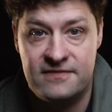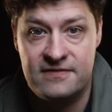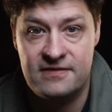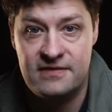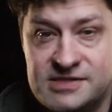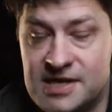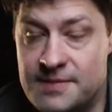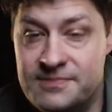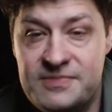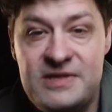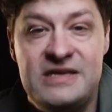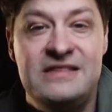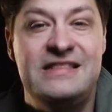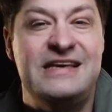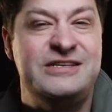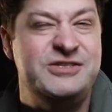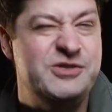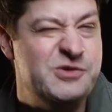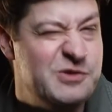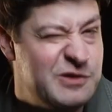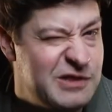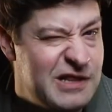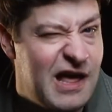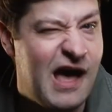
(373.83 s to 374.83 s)
something
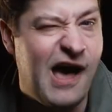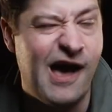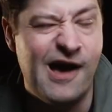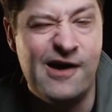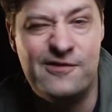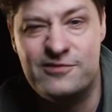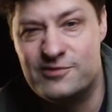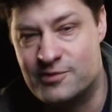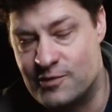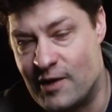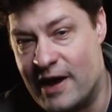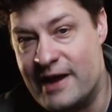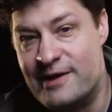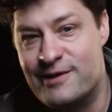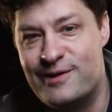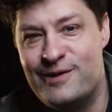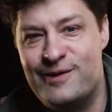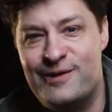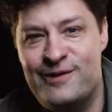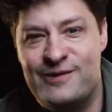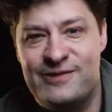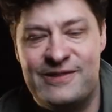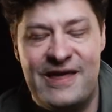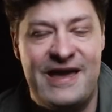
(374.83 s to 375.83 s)
that you love
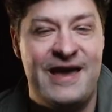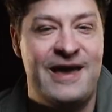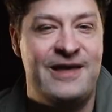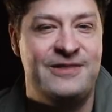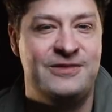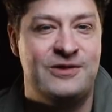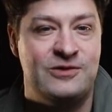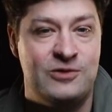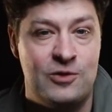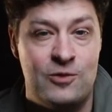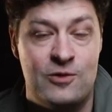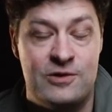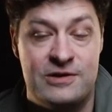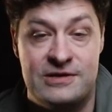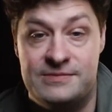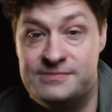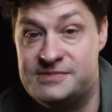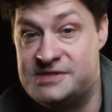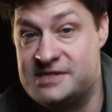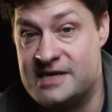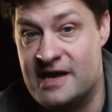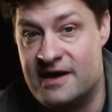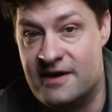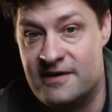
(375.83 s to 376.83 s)
greater than the Lord
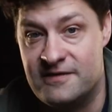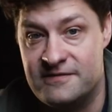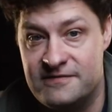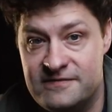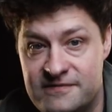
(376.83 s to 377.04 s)
Himself.